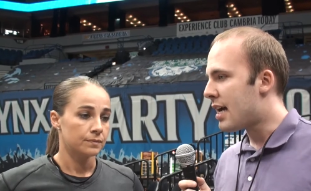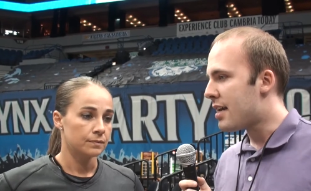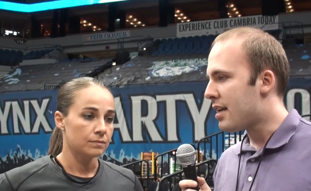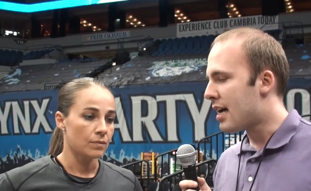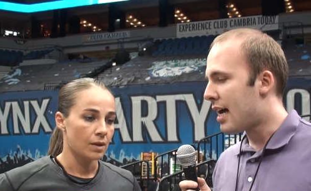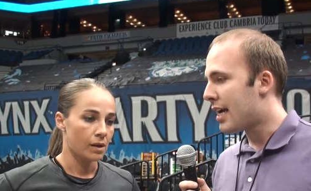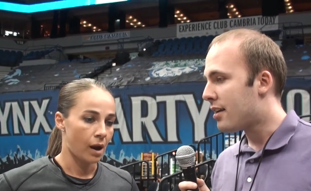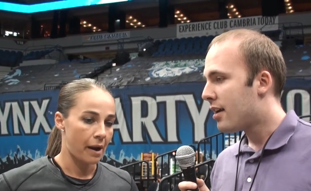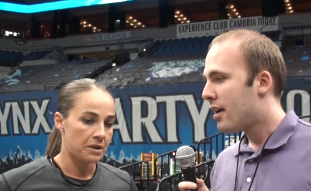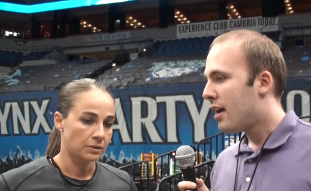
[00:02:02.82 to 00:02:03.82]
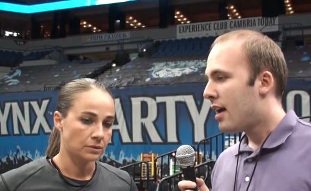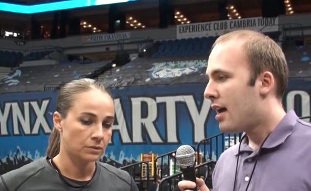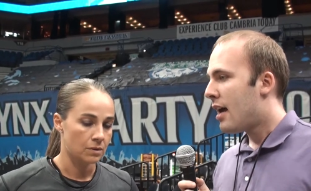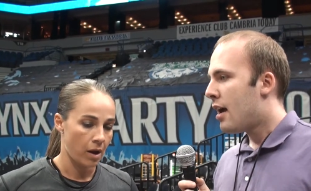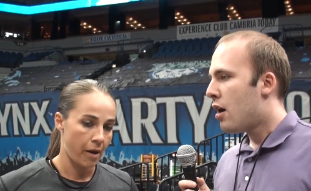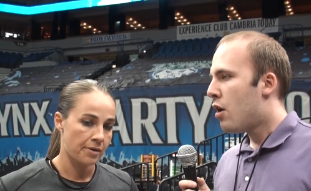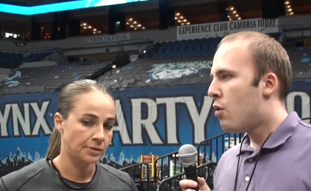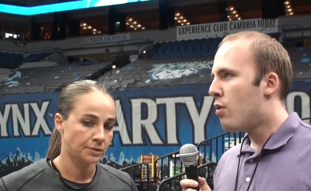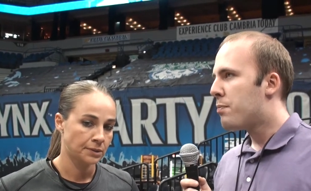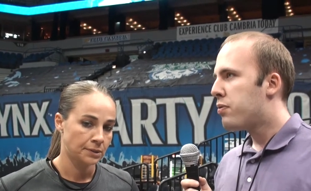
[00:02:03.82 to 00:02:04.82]
Speaker 1: '99
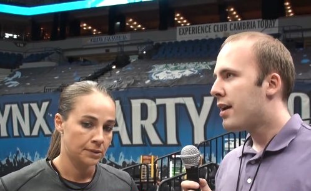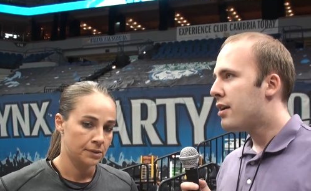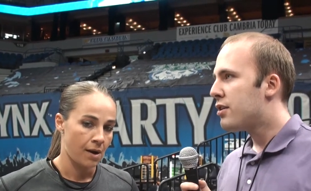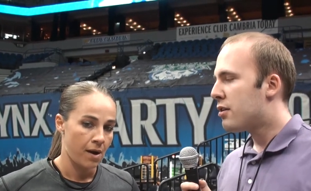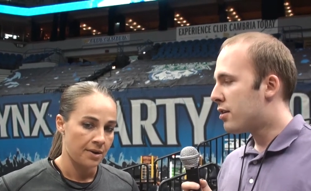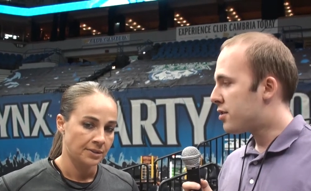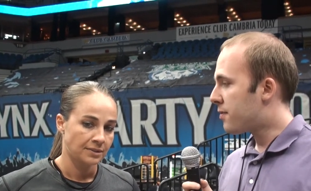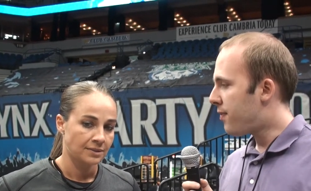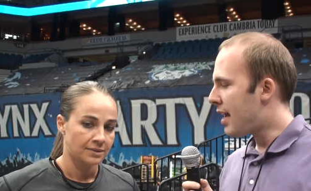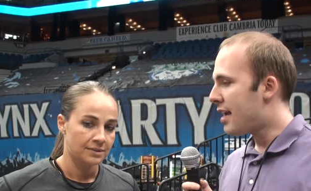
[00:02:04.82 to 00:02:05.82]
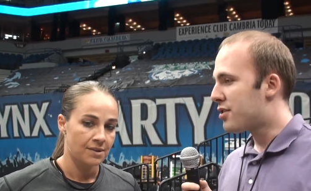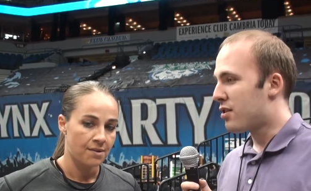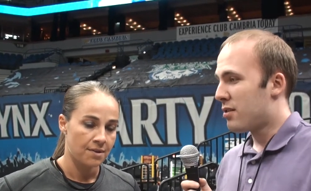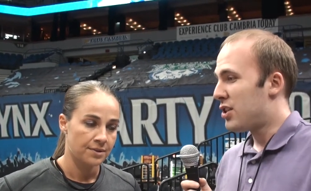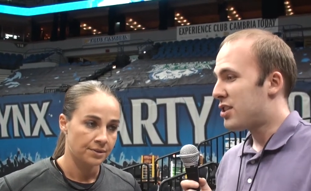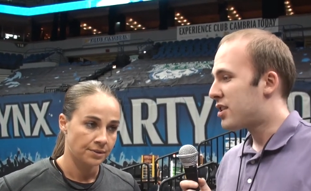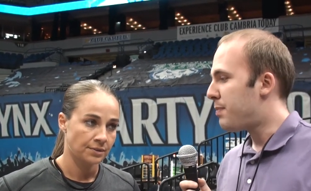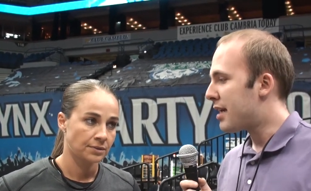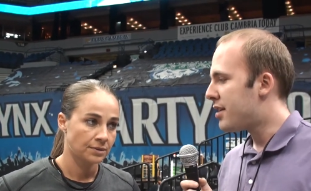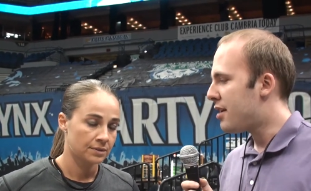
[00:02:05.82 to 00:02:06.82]
where players or fans or just
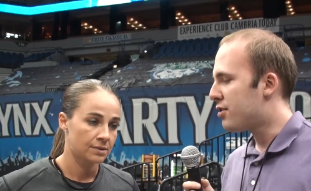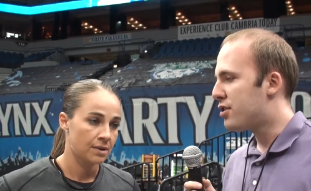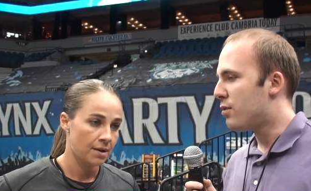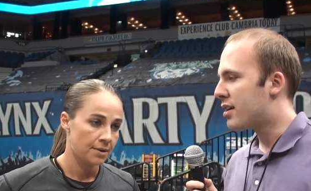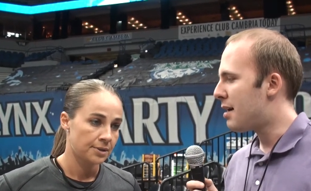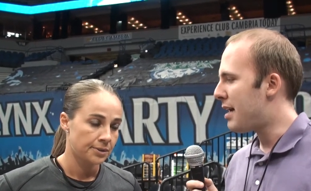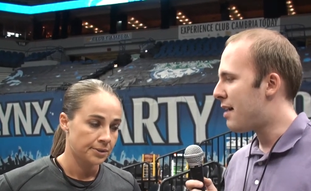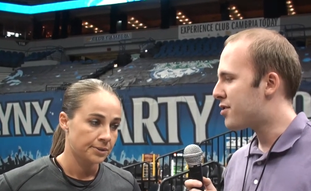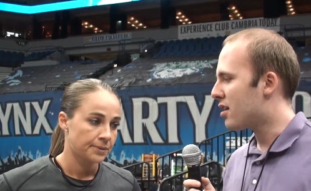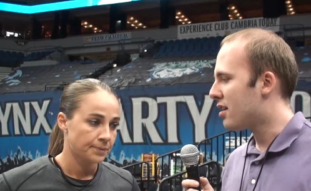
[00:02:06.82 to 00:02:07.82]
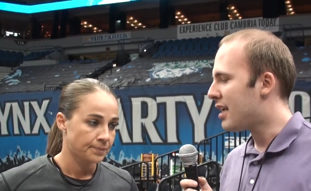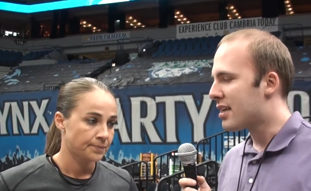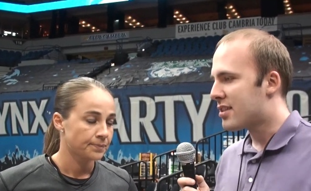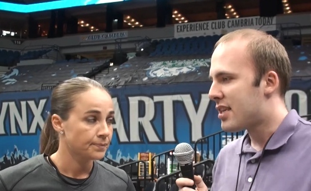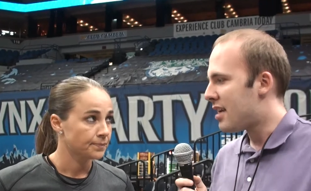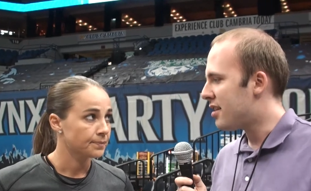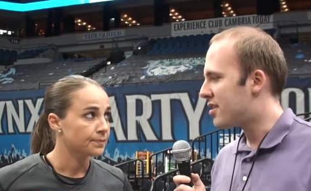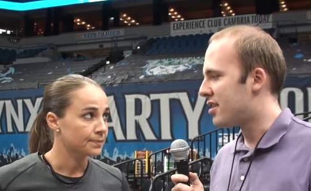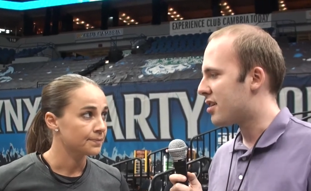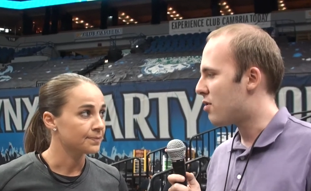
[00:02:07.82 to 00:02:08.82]
spectators who would come after the league and say
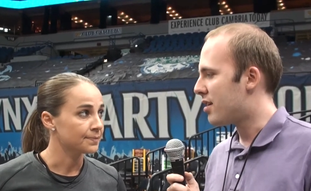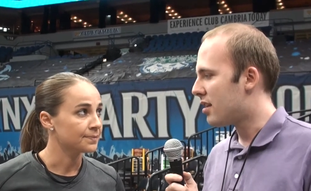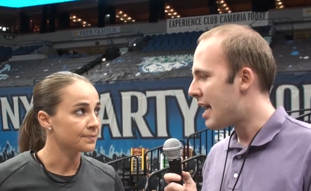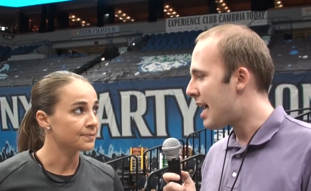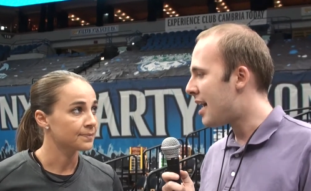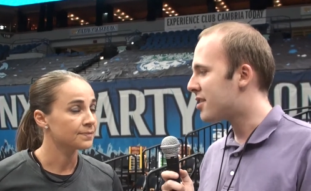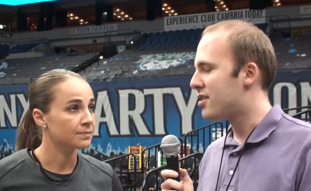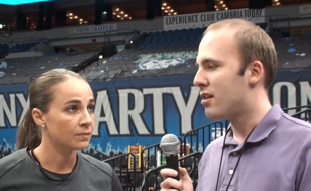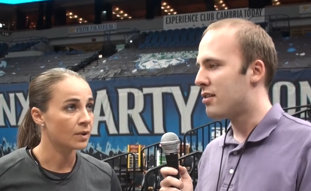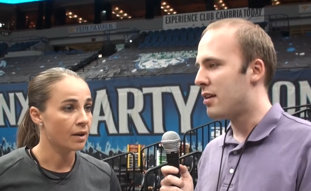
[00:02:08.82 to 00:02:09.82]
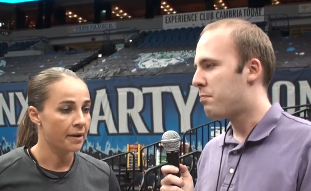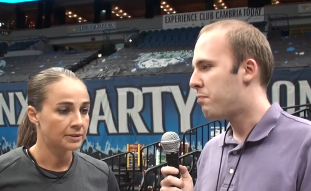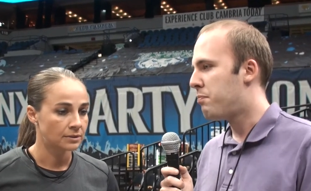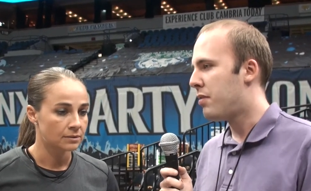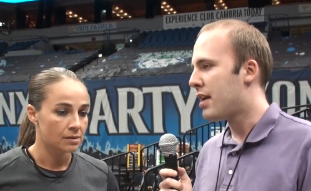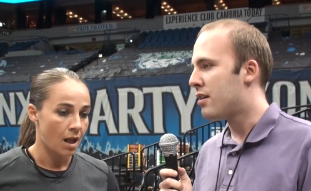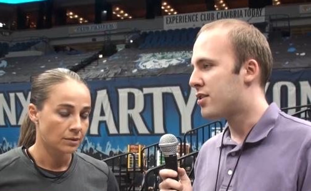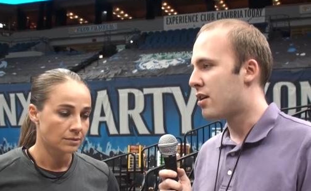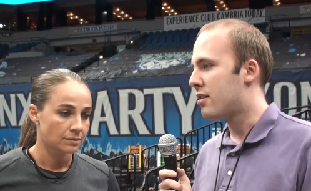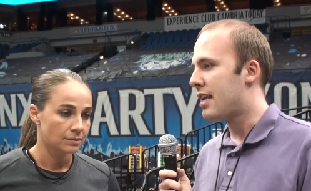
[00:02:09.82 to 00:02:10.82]
this isn't going to last, you know, the
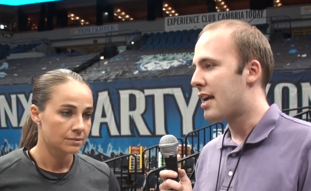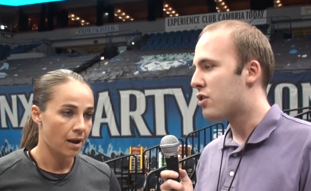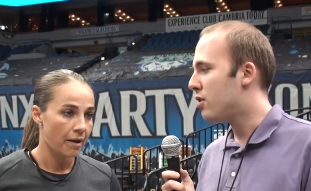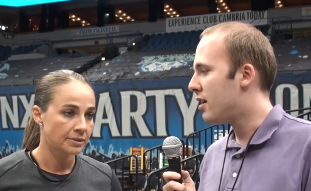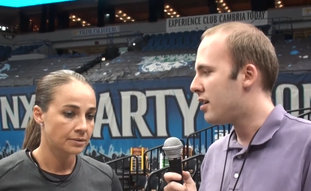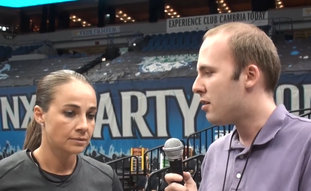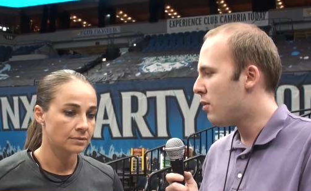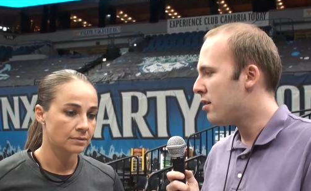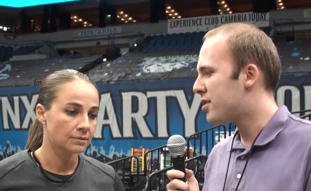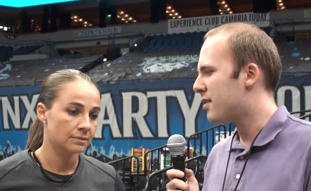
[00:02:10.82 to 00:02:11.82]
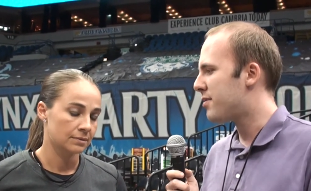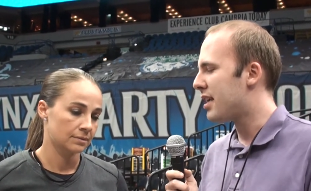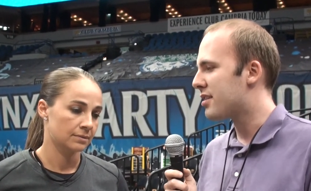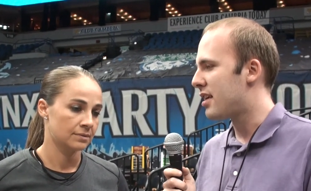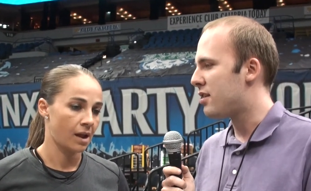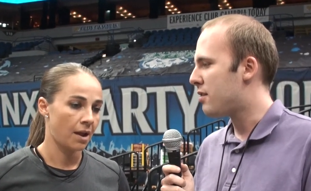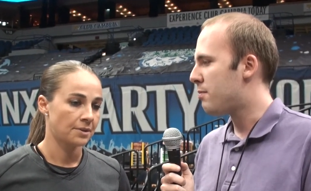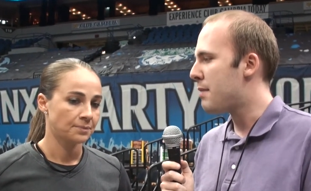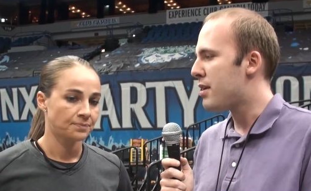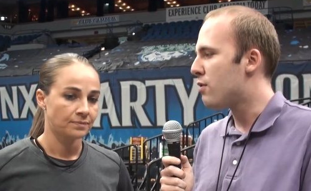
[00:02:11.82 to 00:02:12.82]
players aren't that good. What are some things that
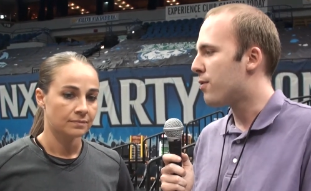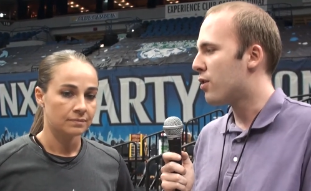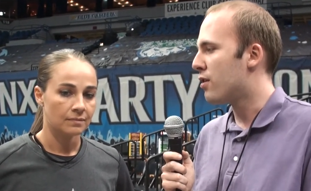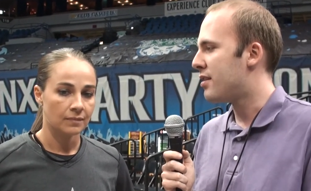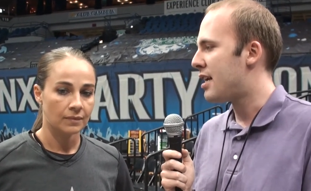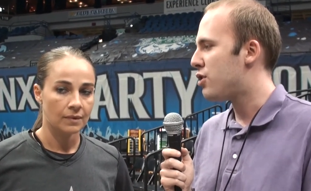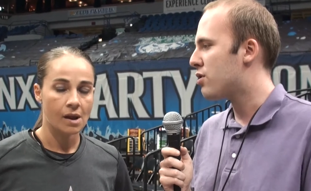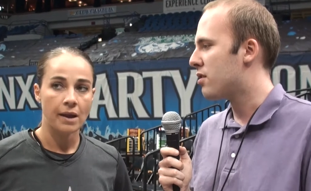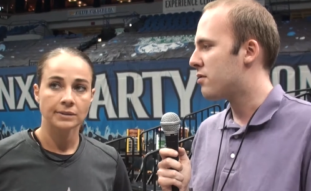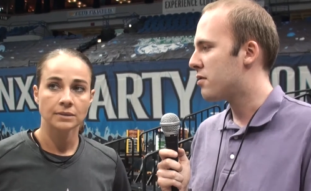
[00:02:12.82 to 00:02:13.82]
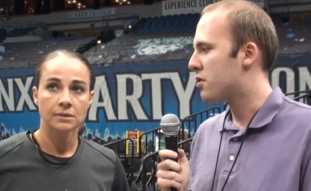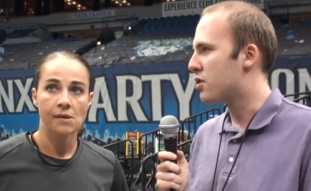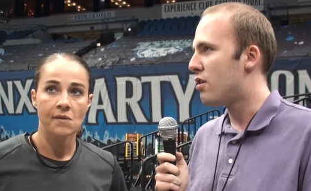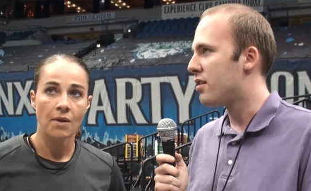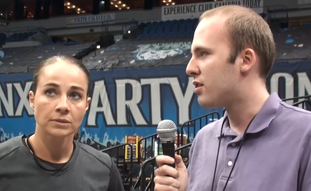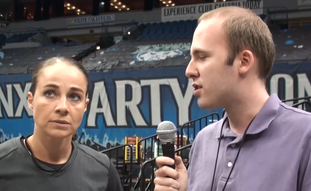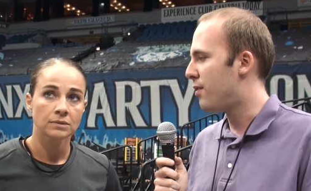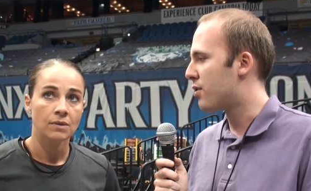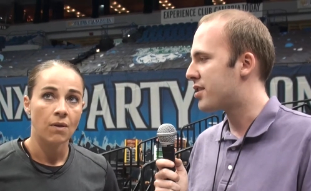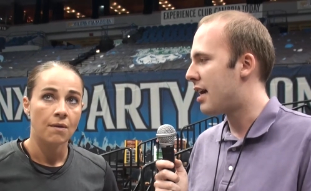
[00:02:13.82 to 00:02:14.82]
maybe you've heard that you could go to those
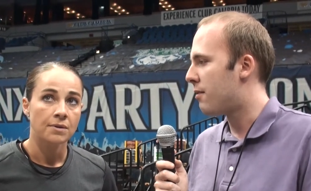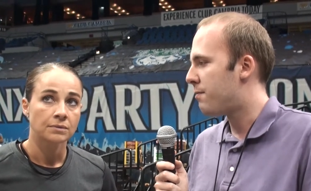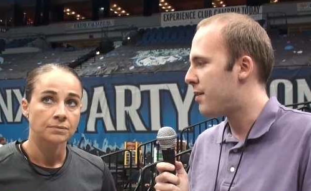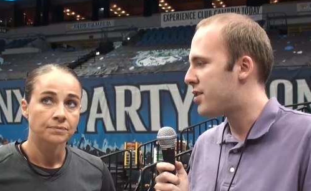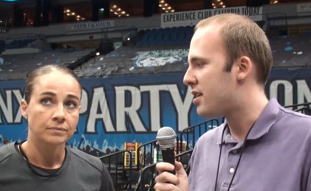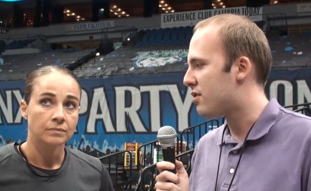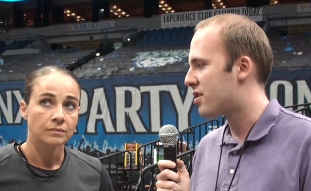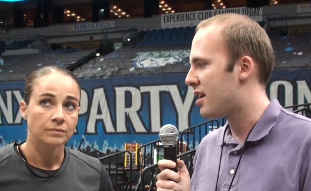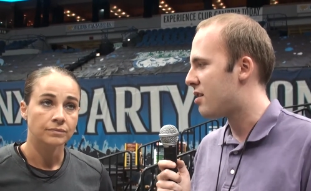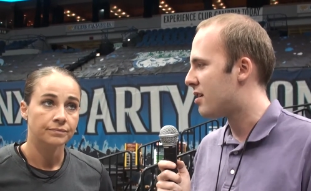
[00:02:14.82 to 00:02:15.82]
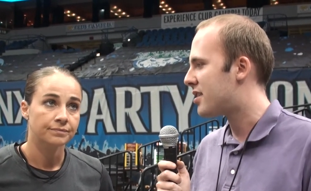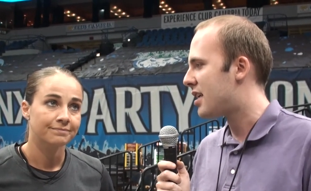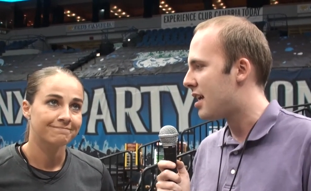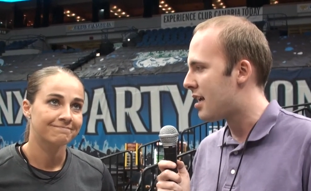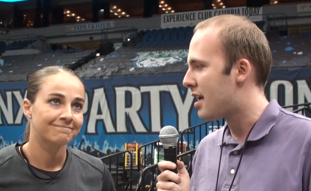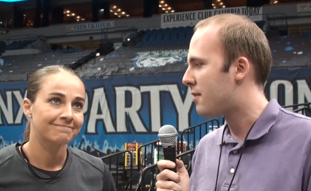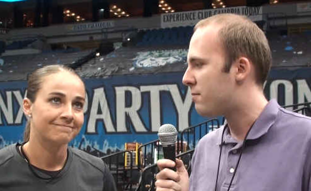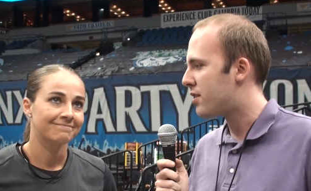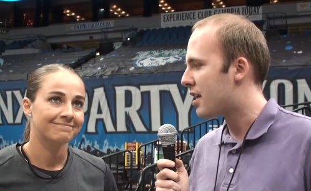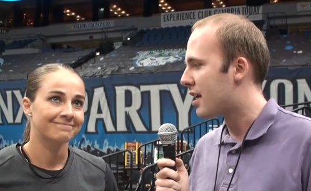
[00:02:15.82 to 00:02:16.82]
folks now 15 years later and say, hey,
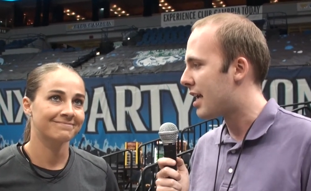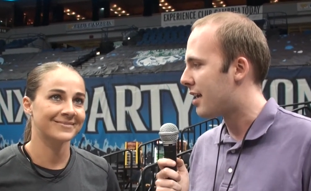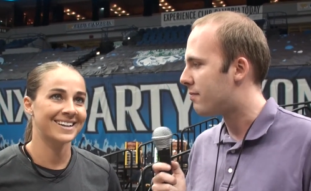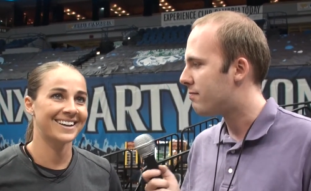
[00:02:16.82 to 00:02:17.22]
think again?